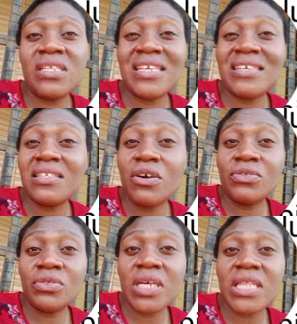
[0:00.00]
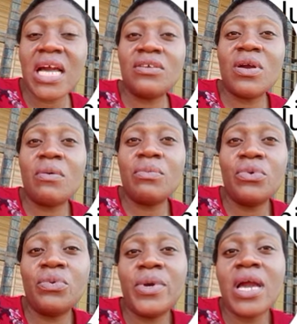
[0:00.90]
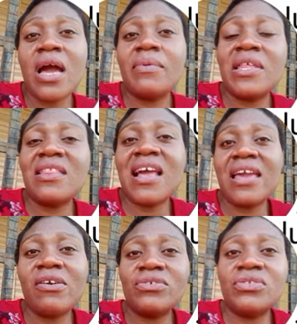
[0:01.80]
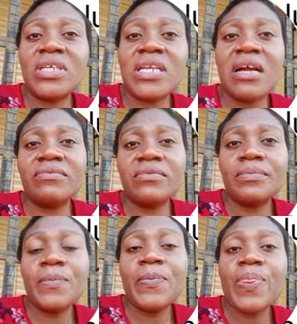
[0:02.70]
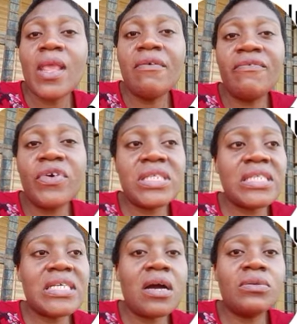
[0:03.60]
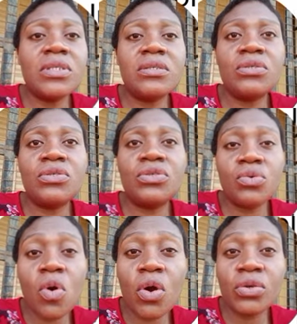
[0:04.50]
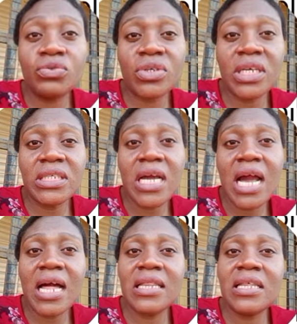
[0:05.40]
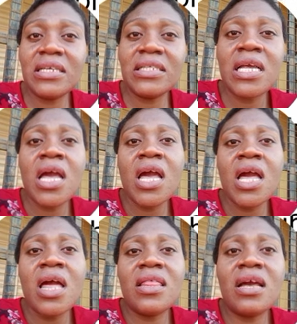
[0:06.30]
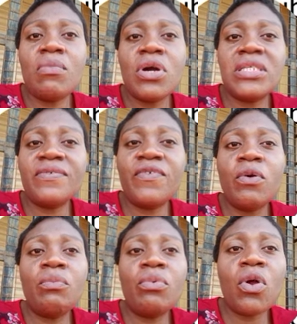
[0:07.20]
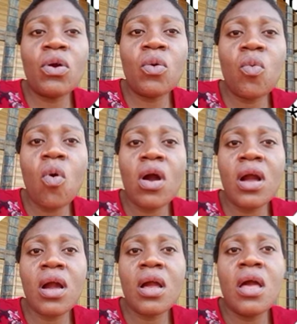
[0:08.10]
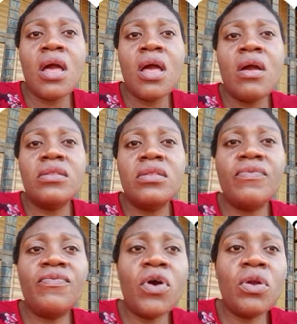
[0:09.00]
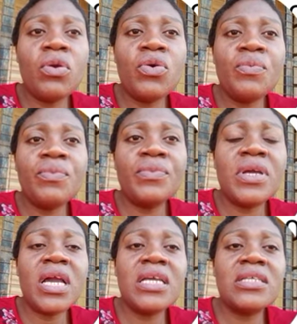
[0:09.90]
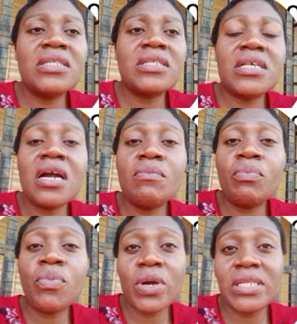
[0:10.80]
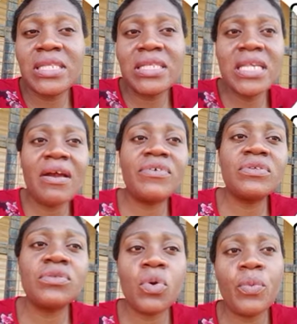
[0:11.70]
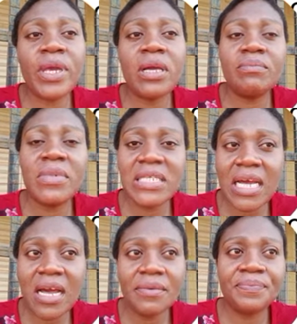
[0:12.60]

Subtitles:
600, and you'll be having 940,200 at this. The mortar for block work, the volume is 10.7 cubic meter.